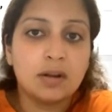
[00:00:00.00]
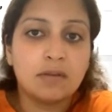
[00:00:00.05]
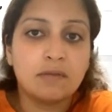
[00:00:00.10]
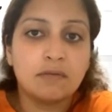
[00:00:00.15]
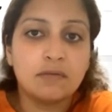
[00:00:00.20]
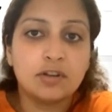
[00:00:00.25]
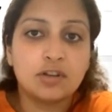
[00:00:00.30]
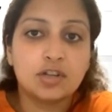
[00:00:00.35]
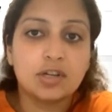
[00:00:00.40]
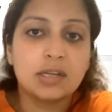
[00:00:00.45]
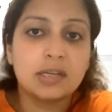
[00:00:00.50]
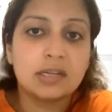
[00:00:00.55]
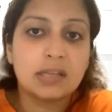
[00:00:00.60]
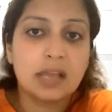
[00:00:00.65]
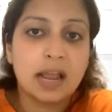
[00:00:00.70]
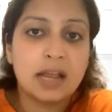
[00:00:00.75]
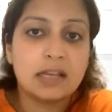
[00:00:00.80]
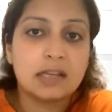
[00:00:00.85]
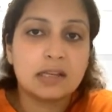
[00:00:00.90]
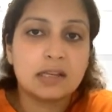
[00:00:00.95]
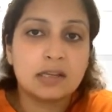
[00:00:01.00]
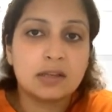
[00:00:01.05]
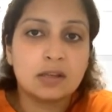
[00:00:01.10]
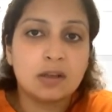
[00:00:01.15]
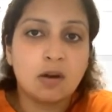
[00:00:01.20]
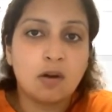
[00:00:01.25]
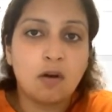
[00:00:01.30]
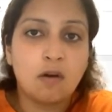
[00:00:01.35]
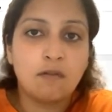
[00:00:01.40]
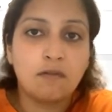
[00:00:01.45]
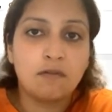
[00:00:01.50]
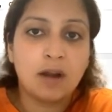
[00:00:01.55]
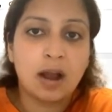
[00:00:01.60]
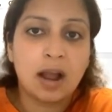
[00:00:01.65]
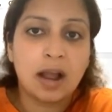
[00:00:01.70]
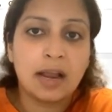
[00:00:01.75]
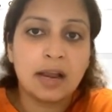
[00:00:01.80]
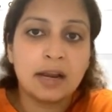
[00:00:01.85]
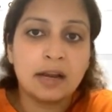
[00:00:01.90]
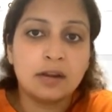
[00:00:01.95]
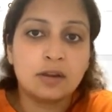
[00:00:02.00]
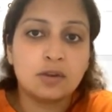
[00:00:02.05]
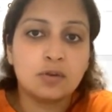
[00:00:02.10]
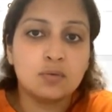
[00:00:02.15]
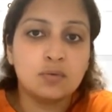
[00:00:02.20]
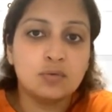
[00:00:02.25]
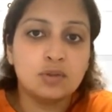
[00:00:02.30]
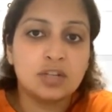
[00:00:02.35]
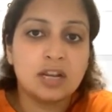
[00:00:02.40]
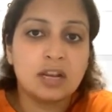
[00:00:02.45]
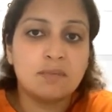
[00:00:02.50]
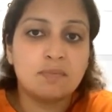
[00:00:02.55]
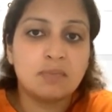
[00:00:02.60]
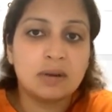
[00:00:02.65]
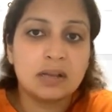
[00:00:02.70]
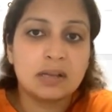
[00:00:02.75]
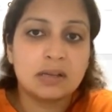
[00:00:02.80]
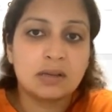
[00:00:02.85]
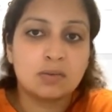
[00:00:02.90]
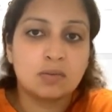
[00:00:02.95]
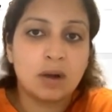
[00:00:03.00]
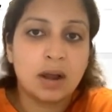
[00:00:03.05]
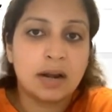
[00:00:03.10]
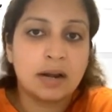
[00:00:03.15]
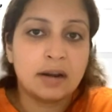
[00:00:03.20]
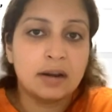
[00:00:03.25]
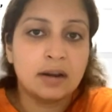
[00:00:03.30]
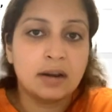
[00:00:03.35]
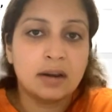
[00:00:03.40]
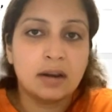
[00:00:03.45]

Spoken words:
which is s of I to j plus 1.